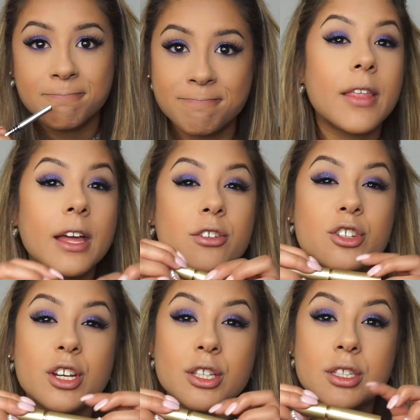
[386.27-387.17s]
And then
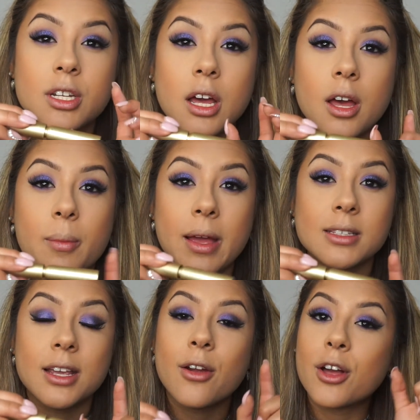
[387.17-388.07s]
just uh,
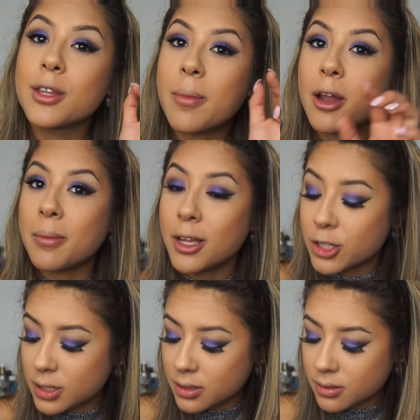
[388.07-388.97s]
mascara on the bottom
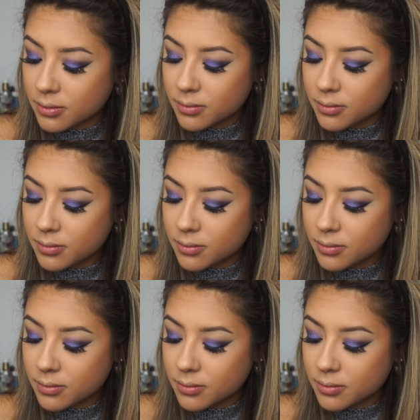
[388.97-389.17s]
lashes.